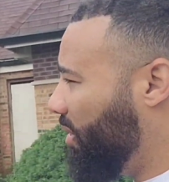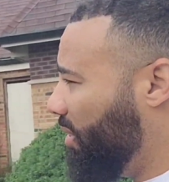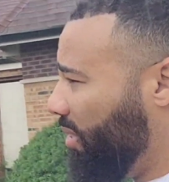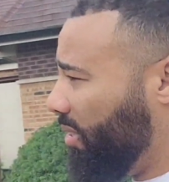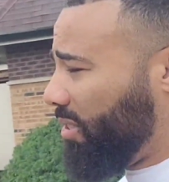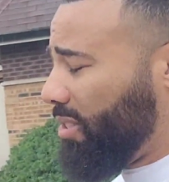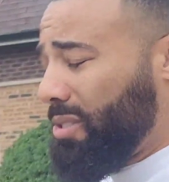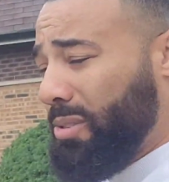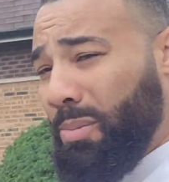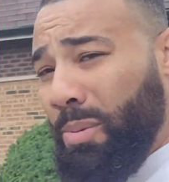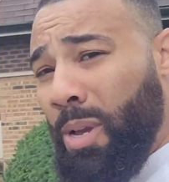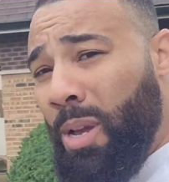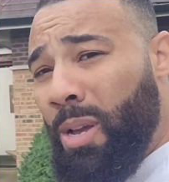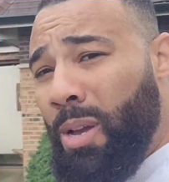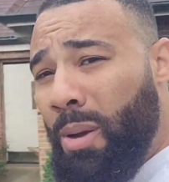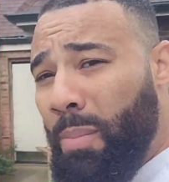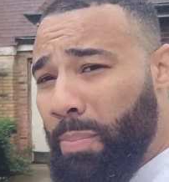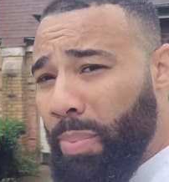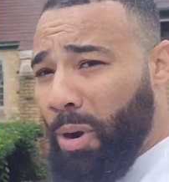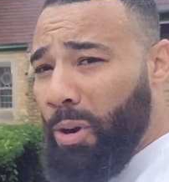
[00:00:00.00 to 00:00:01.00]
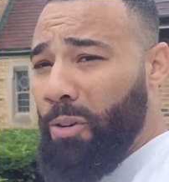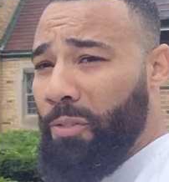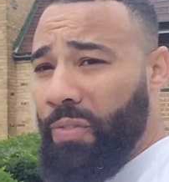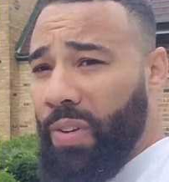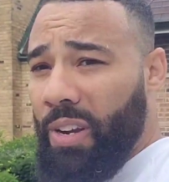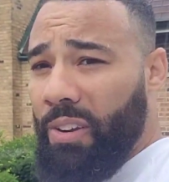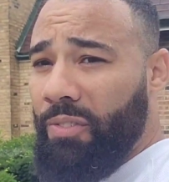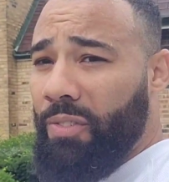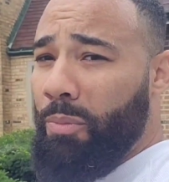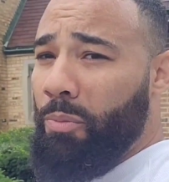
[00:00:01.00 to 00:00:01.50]
looks
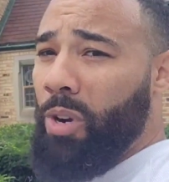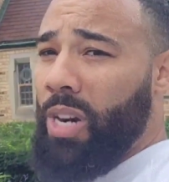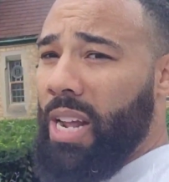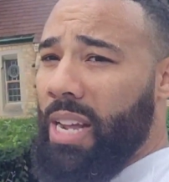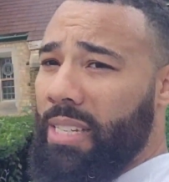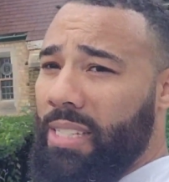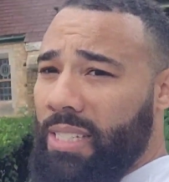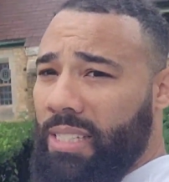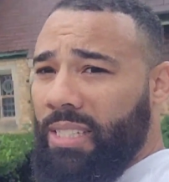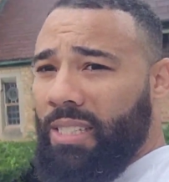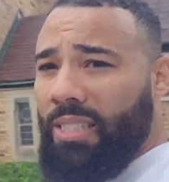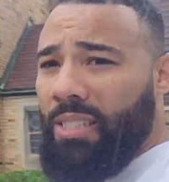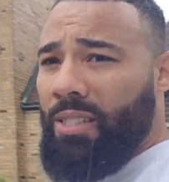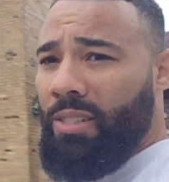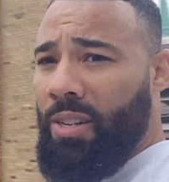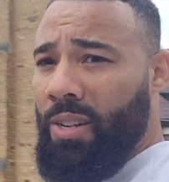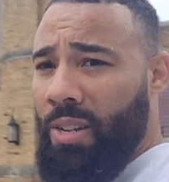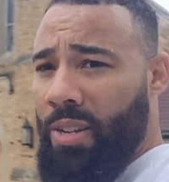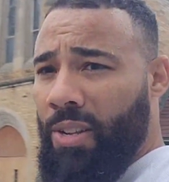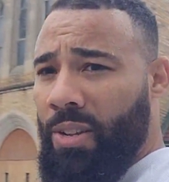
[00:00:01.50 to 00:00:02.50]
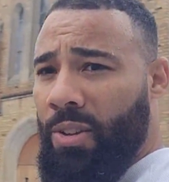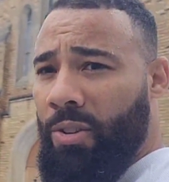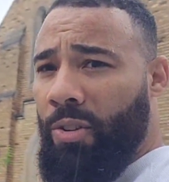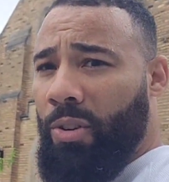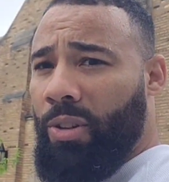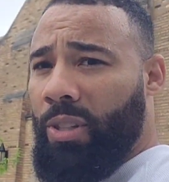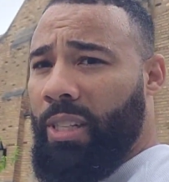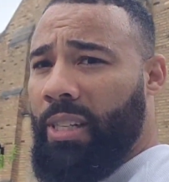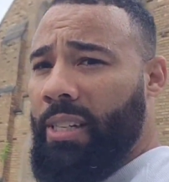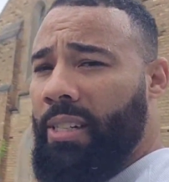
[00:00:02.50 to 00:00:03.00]
perfect from what I've seen
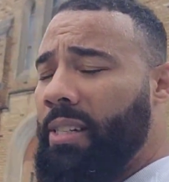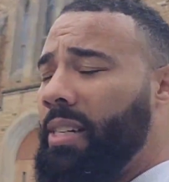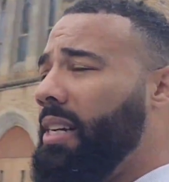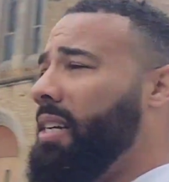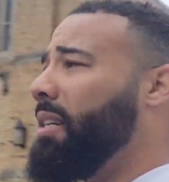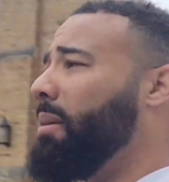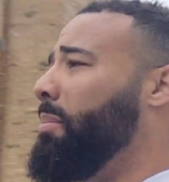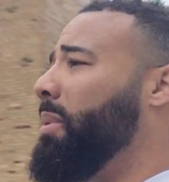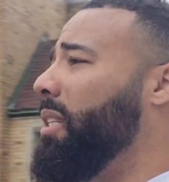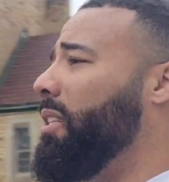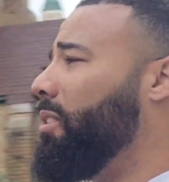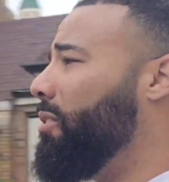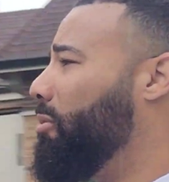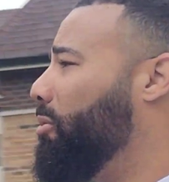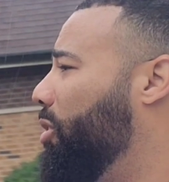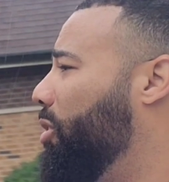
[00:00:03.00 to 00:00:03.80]
on the internet to be the new